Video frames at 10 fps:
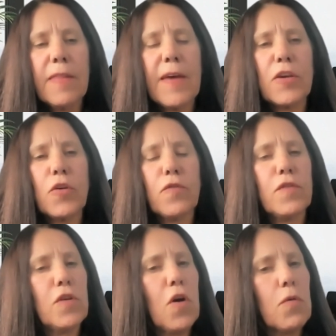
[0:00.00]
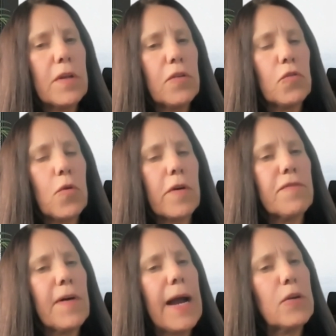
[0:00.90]
that you've noticed or
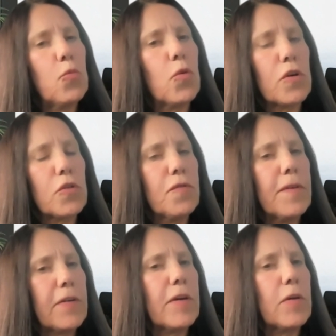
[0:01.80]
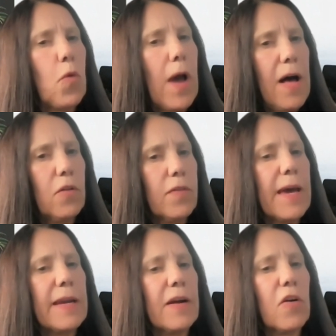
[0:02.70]
find works very well
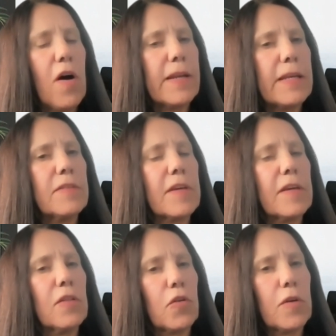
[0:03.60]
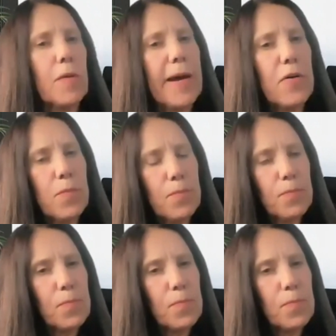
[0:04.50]
that our audience can learn about?